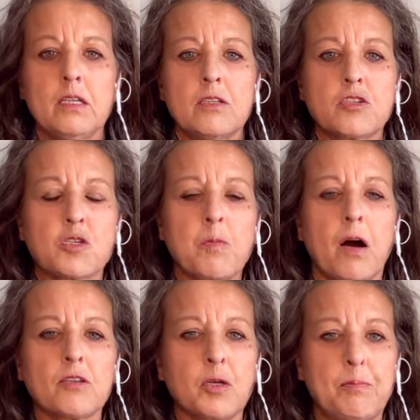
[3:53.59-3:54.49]

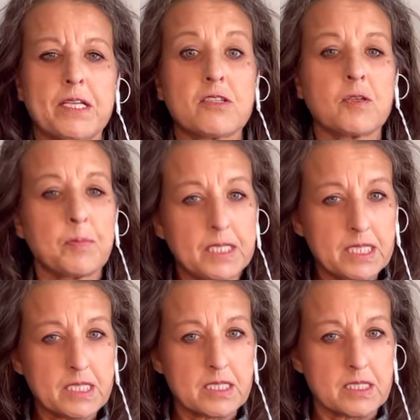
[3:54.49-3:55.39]
smaller bits and
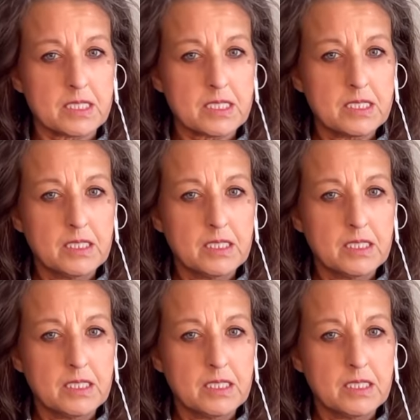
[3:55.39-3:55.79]
pieces.